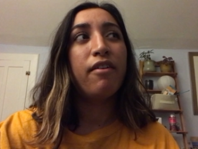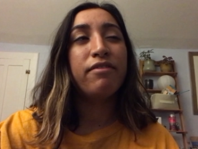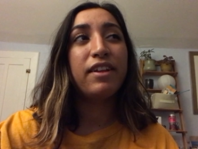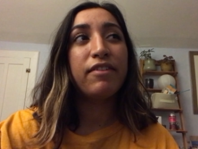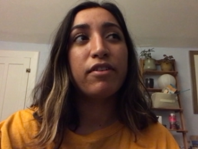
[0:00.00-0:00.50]

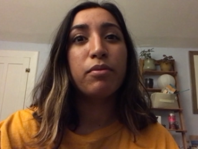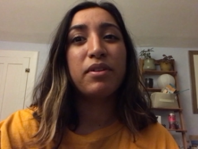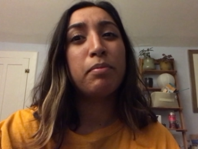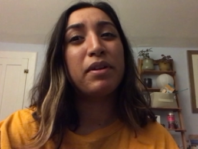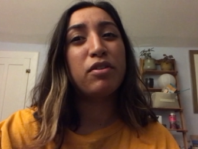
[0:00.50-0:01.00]
flavor was
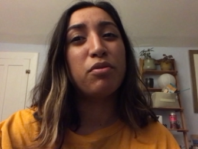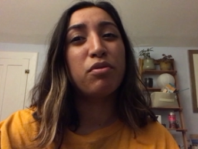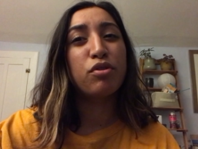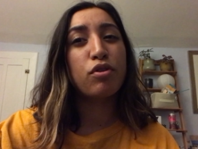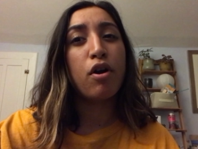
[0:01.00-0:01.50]
a bit too
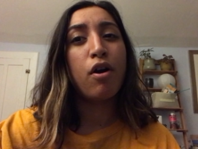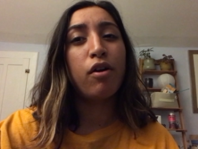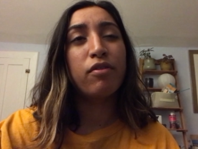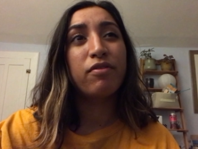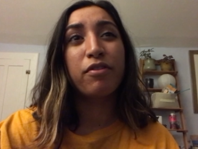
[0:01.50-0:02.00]

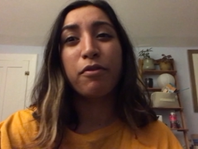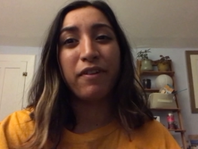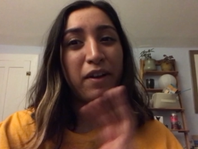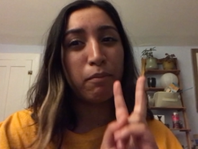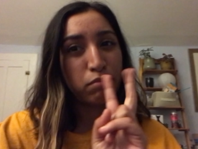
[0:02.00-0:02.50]
strong for
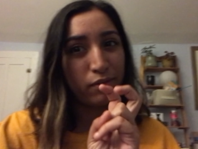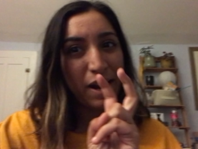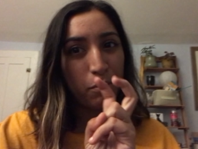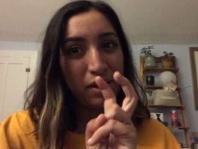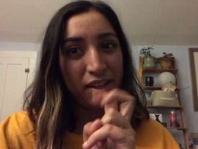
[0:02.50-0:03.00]
like
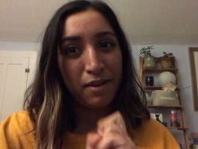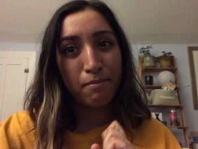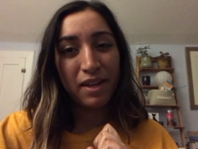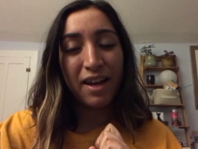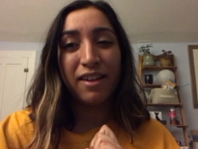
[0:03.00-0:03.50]
brownie to
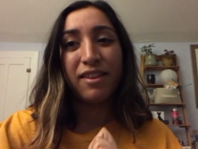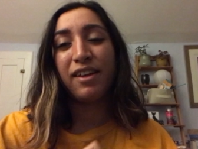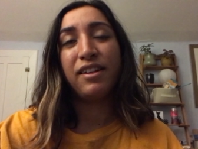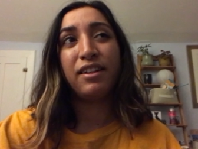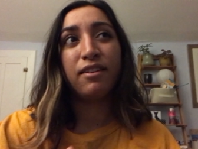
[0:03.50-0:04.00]
me. I think it
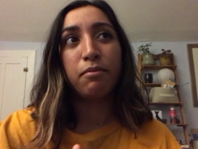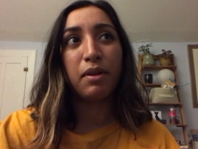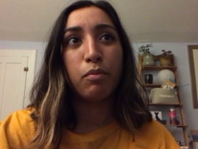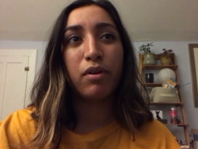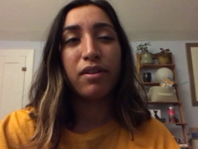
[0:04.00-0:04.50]
needs
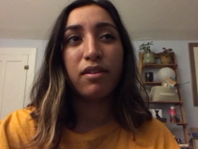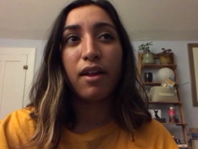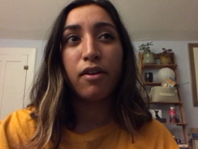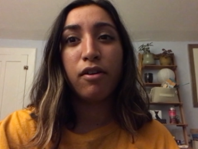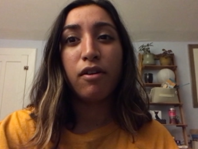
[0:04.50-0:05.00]
something more
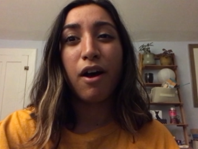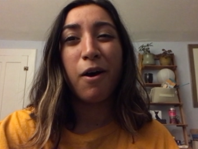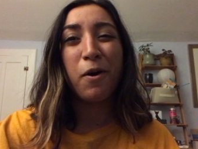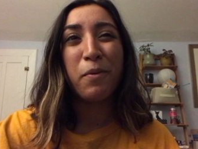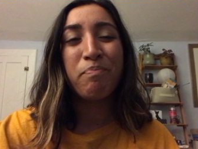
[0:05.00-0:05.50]
subtle.
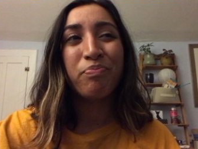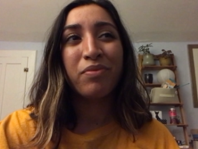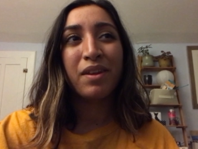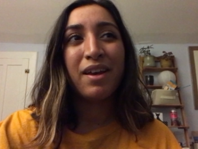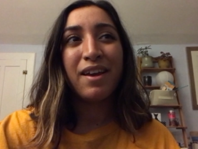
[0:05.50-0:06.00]
Um,
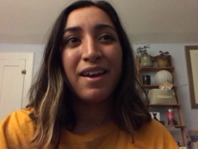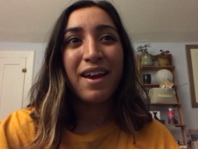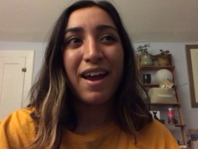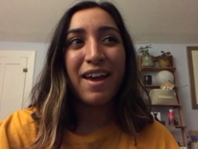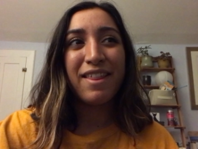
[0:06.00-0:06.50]

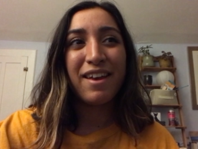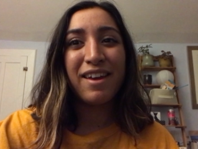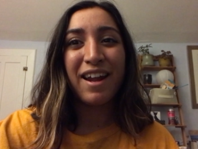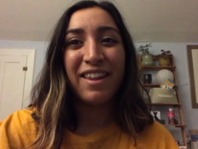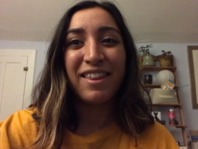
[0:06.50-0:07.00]
and
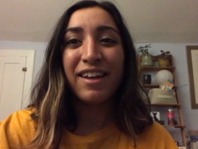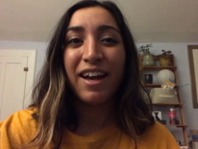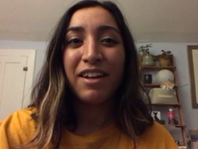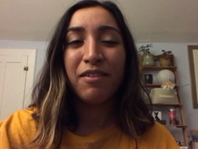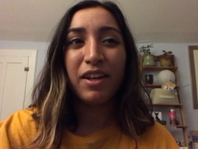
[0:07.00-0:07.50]
then I think
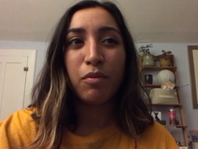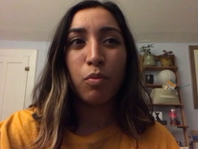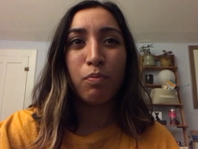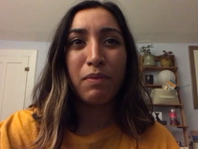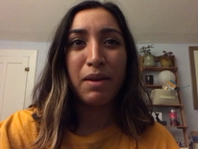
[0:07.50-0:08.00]
I'd like
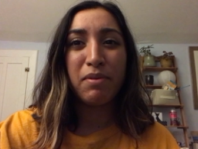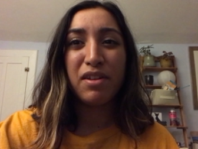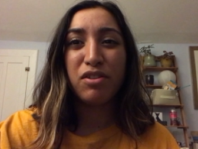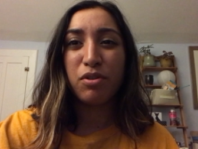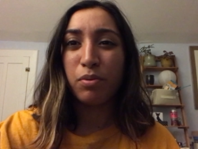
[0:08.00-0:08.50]
maybe
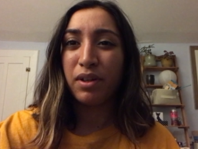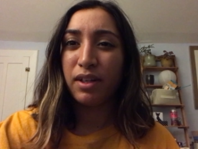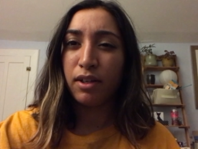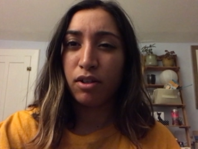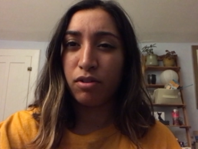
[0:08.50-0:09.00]
do it
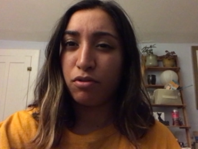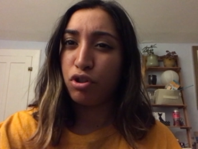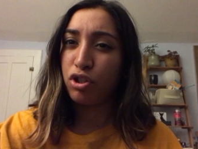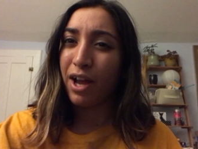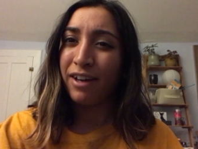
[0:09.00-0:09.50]
in a
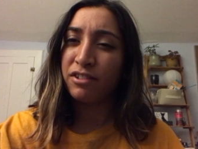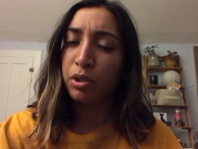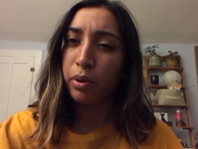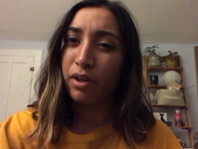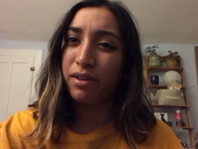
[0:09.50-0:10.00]

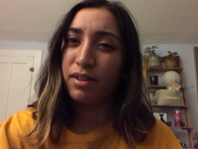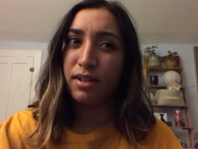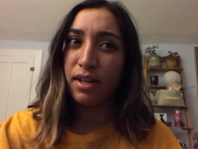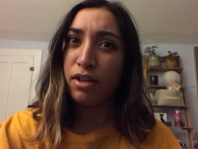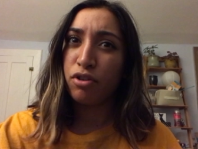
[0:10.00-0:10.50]
shallower
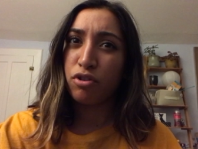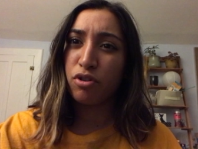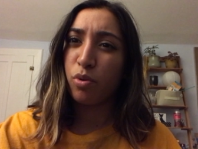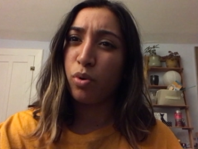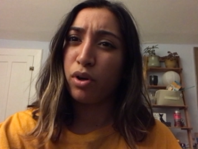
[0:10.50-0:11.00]
dish
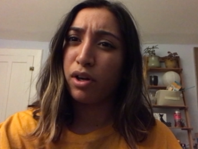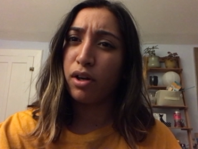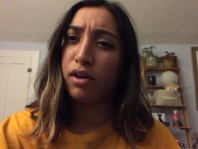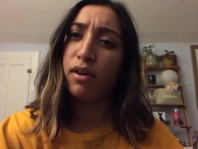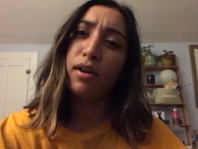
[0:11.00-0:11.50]
or